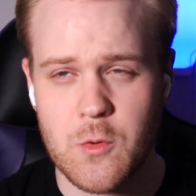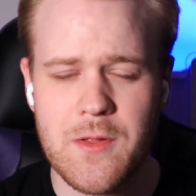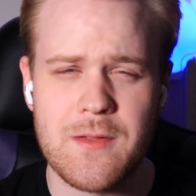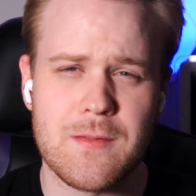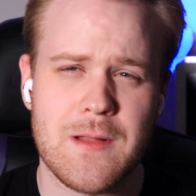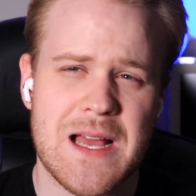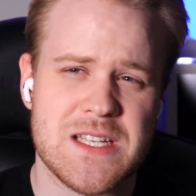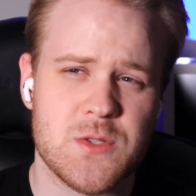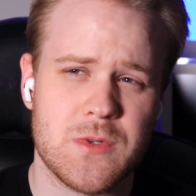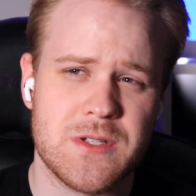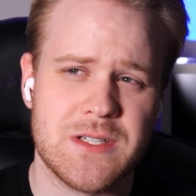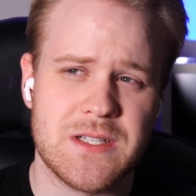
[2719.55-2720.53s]
And then the last
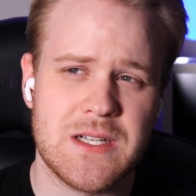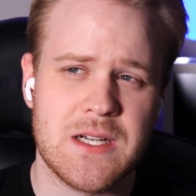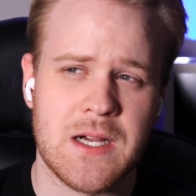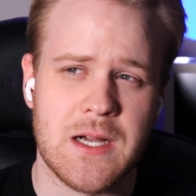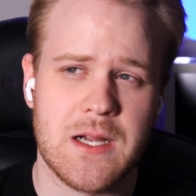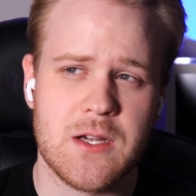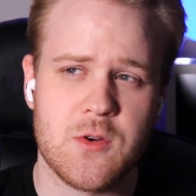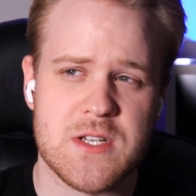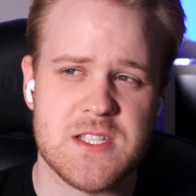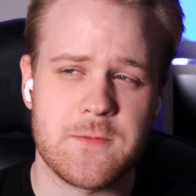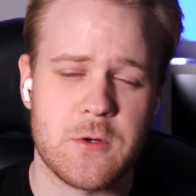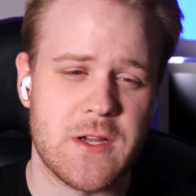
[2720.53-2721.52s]
one, uh,
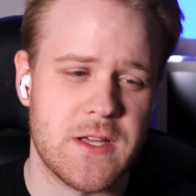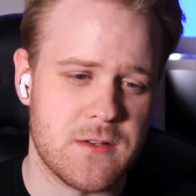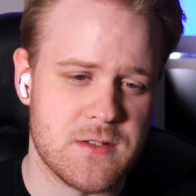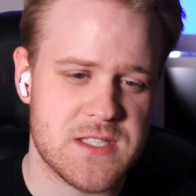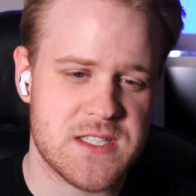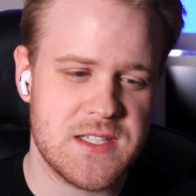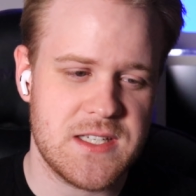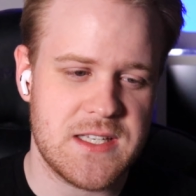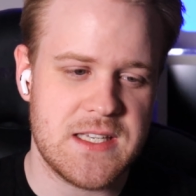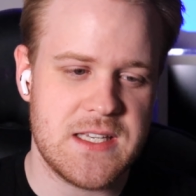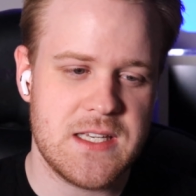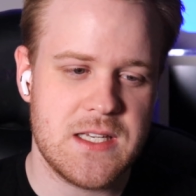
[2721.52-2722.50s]
Christopher Hills.
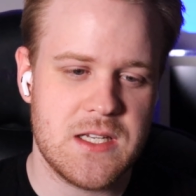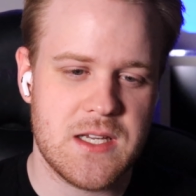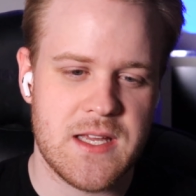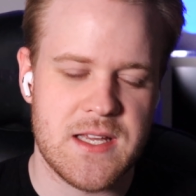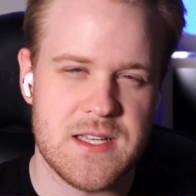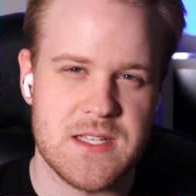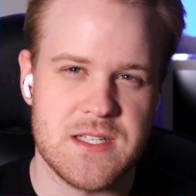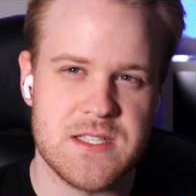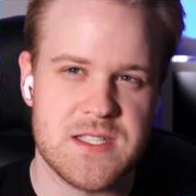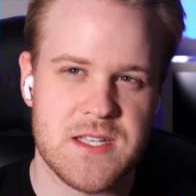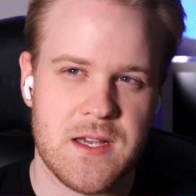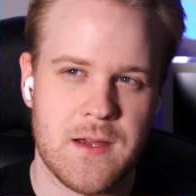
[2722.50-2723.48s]
He
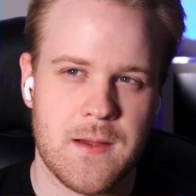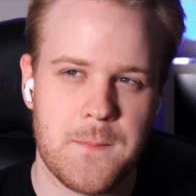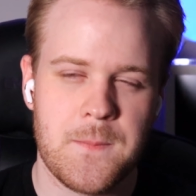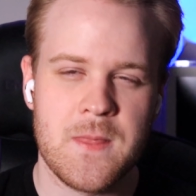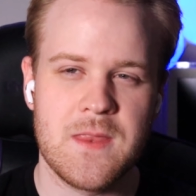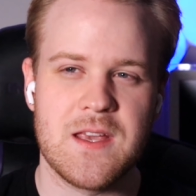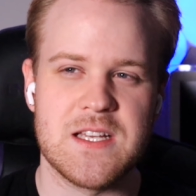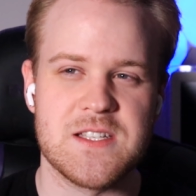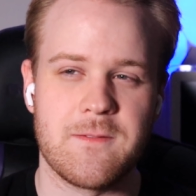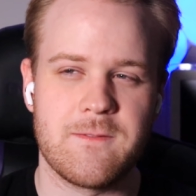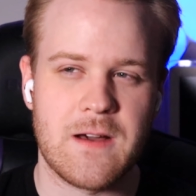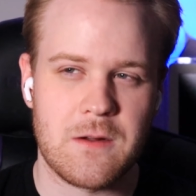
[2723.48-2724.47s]
is uh, he's a
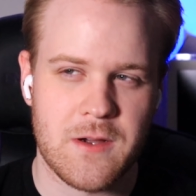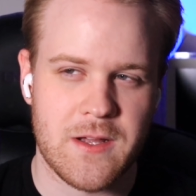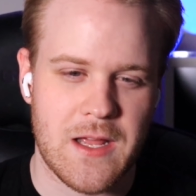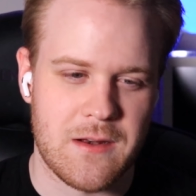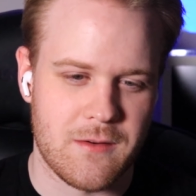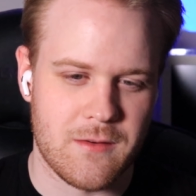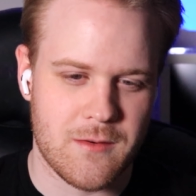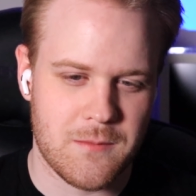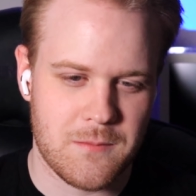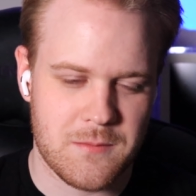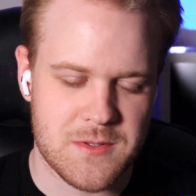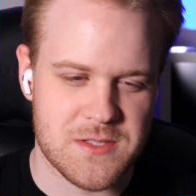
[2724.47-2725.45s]
Final Cut editor.
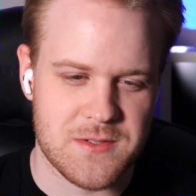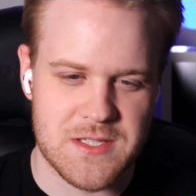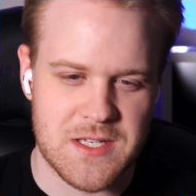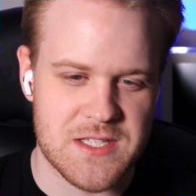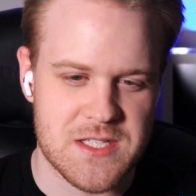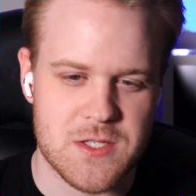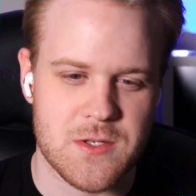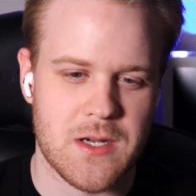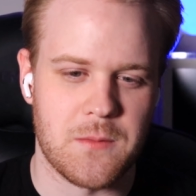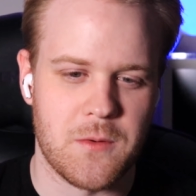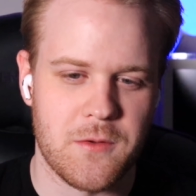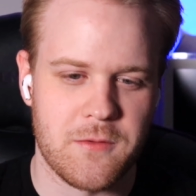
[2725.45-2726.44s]
So oh, cool. he's
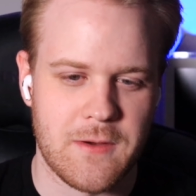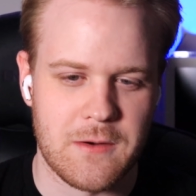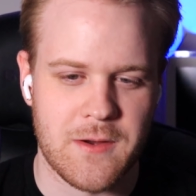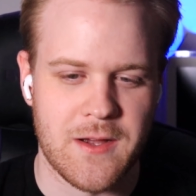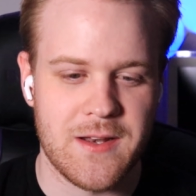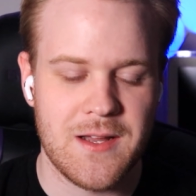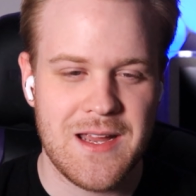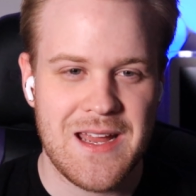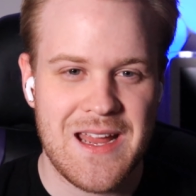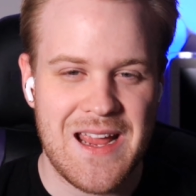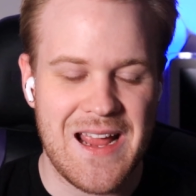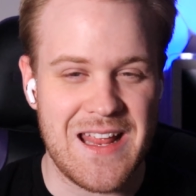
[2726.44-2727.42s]
incredible with Final Cut,
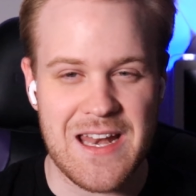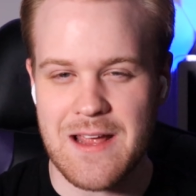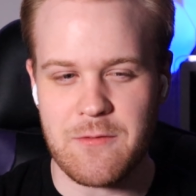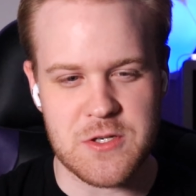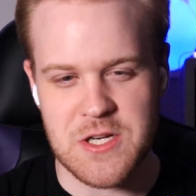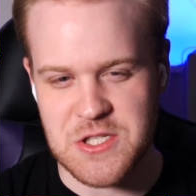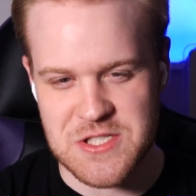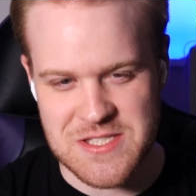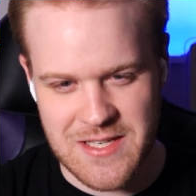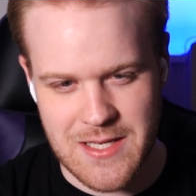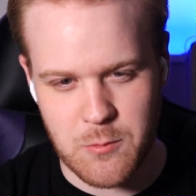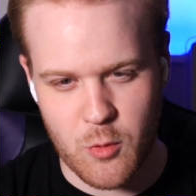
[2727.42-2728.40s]
and he never touches the
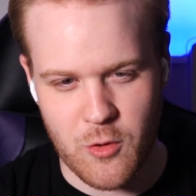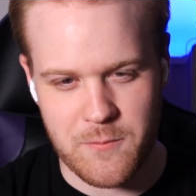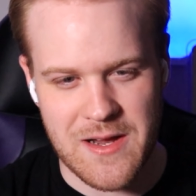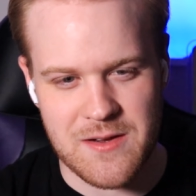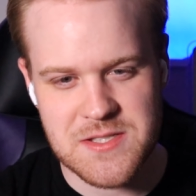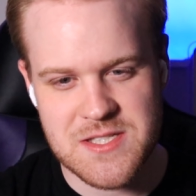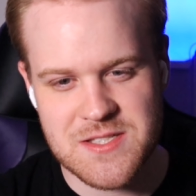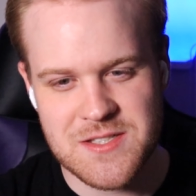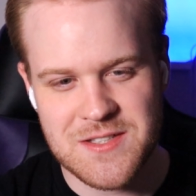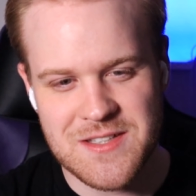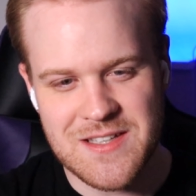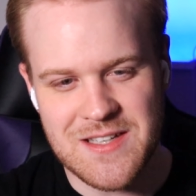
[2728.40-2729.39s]
keyboard or mouse.
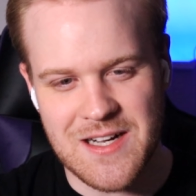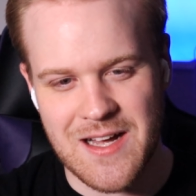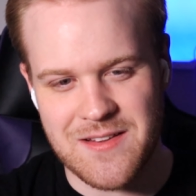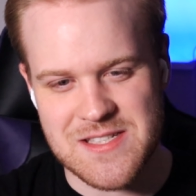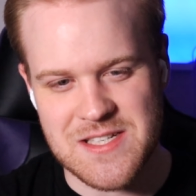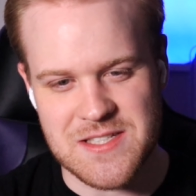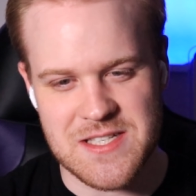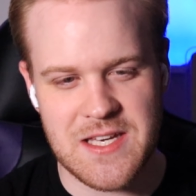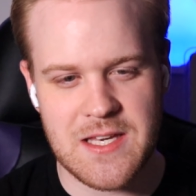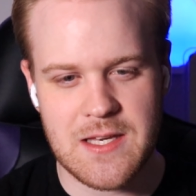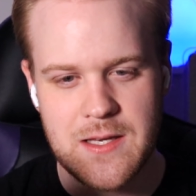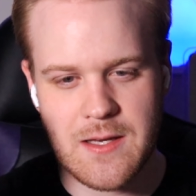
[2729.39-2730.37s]
Uh, this because
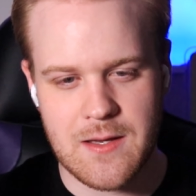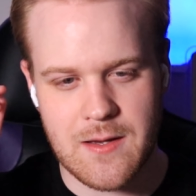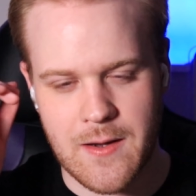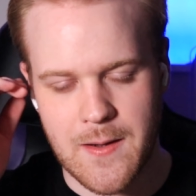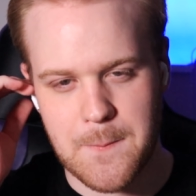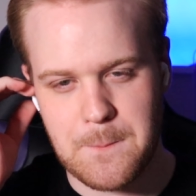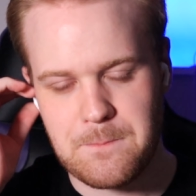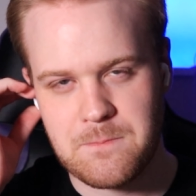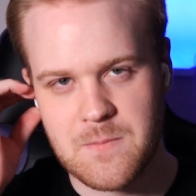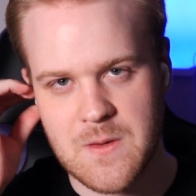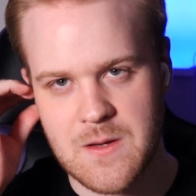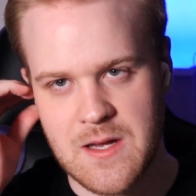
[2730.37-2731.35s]
he um,
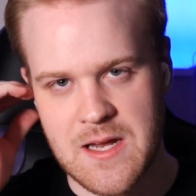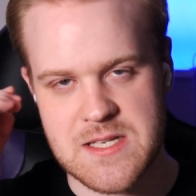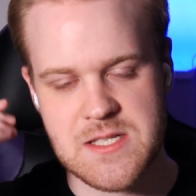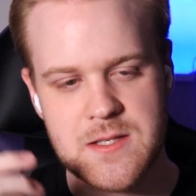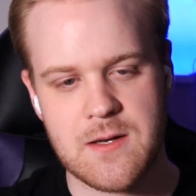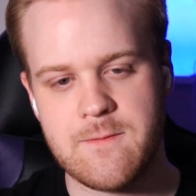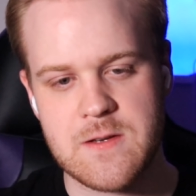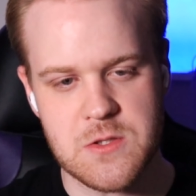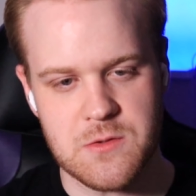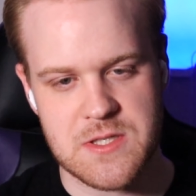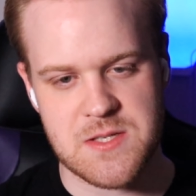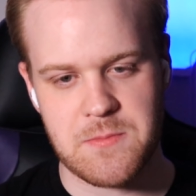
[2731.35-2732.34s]
has a
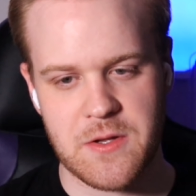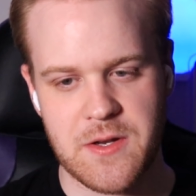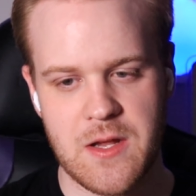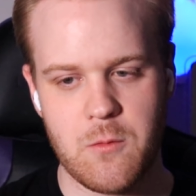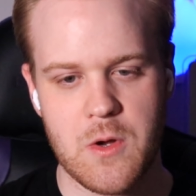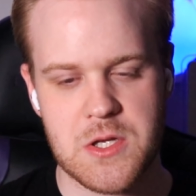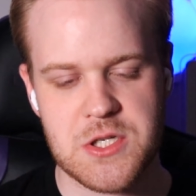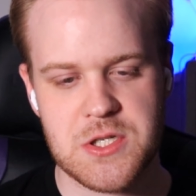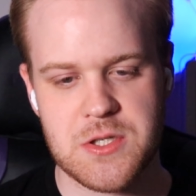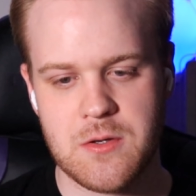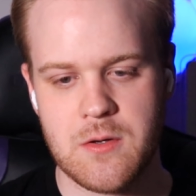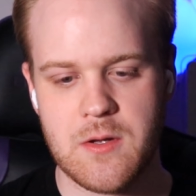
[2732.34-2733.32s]
physical disability,
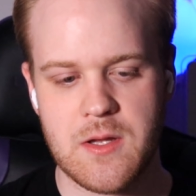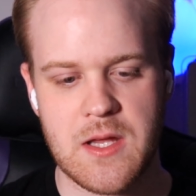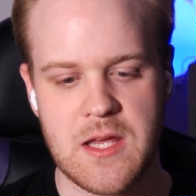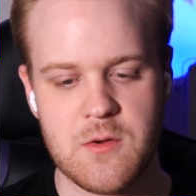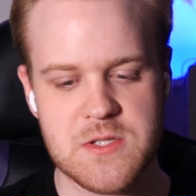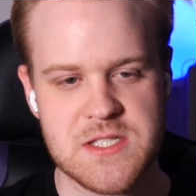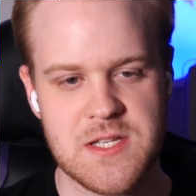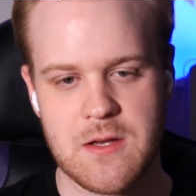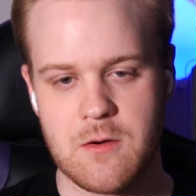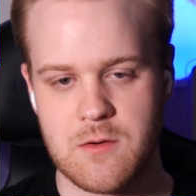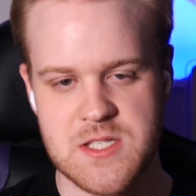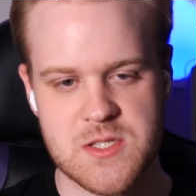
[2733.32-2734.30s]
which he uses this thing
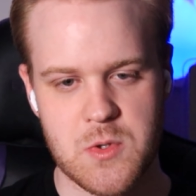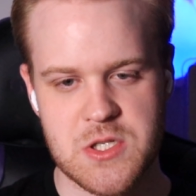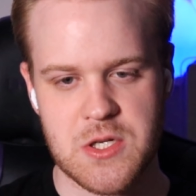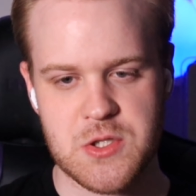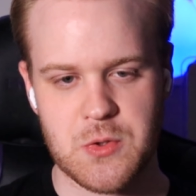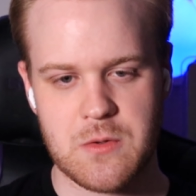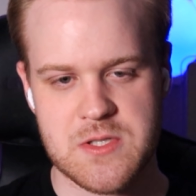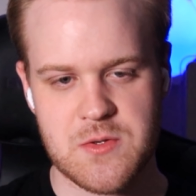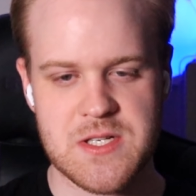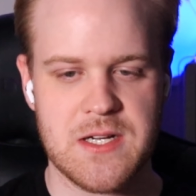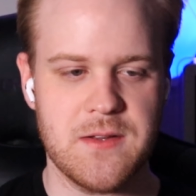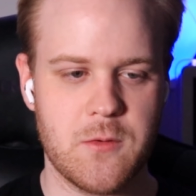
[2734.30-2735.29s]
called switch control. So
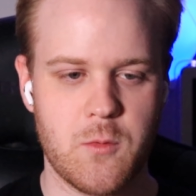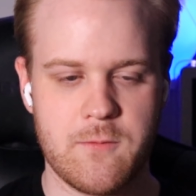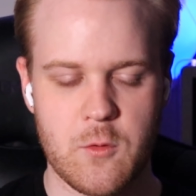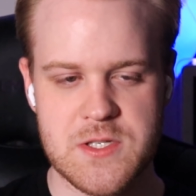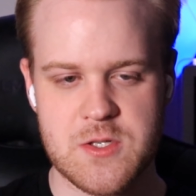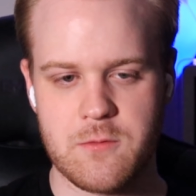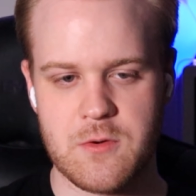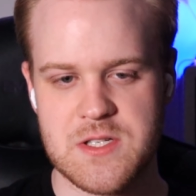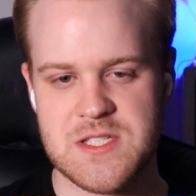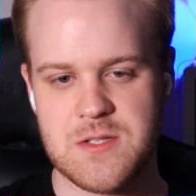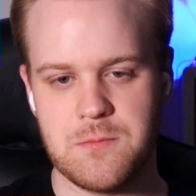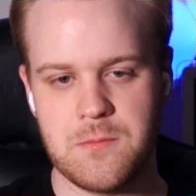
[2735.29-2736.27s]
it's kind of like mm-hmm. what voiceover is
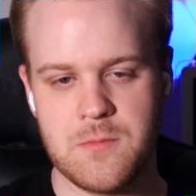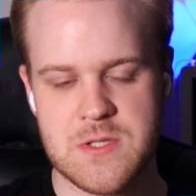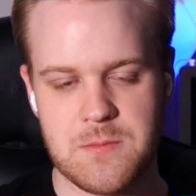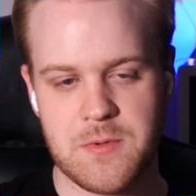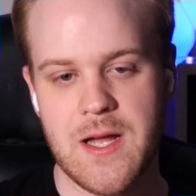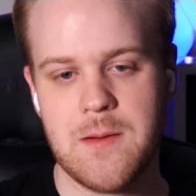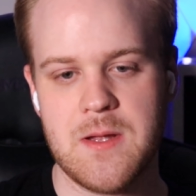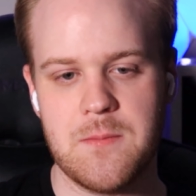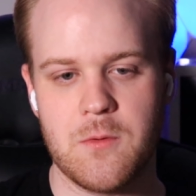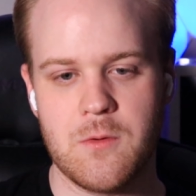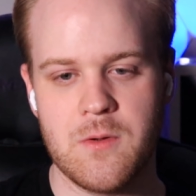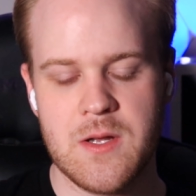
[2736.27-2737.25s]
to, to blind
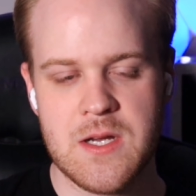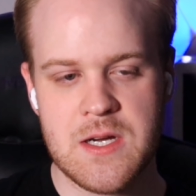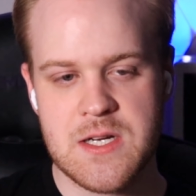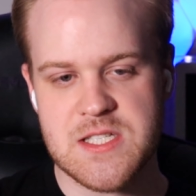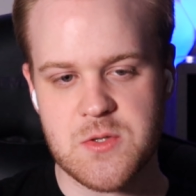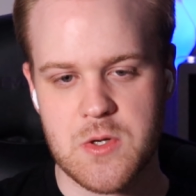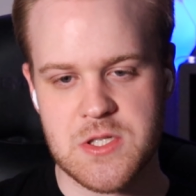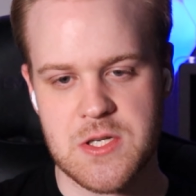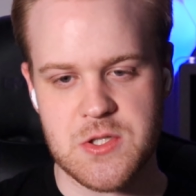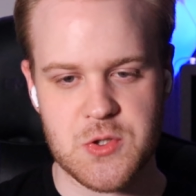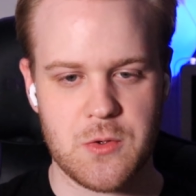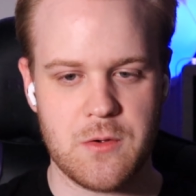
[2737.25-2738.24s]
people. Switch
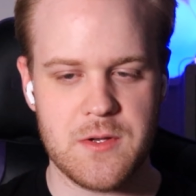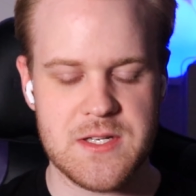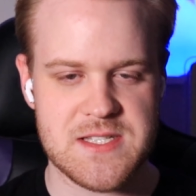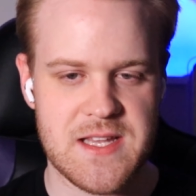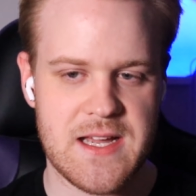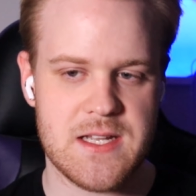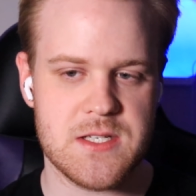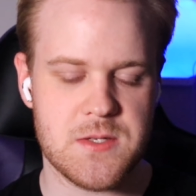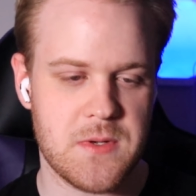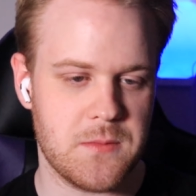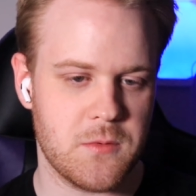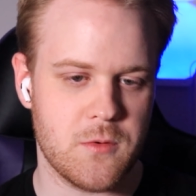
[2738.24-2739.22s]
control is that to
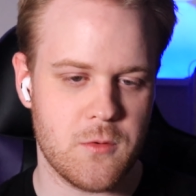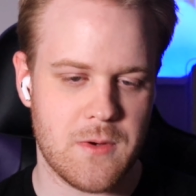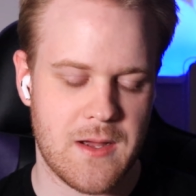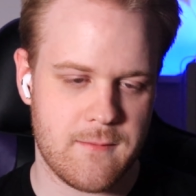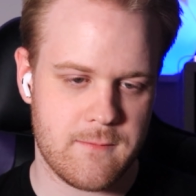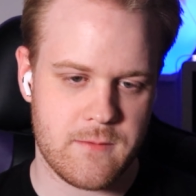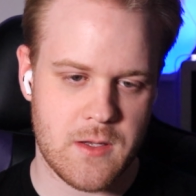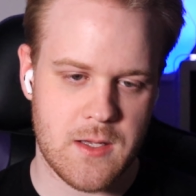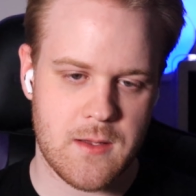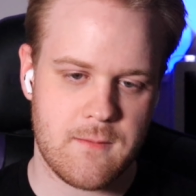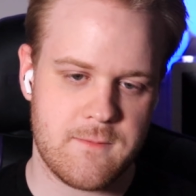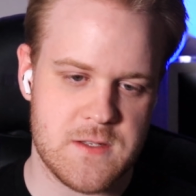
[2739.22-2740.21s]
people who have
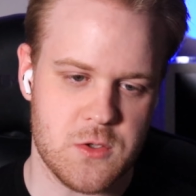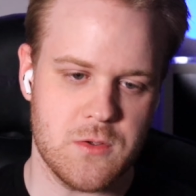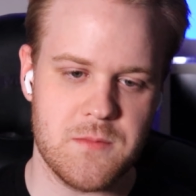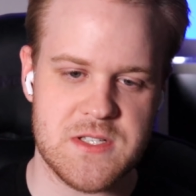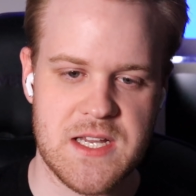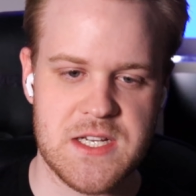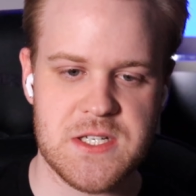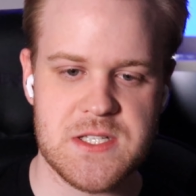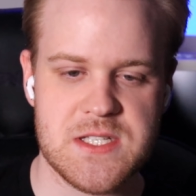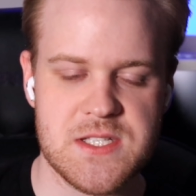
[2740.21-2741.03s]
uh, physical limitations.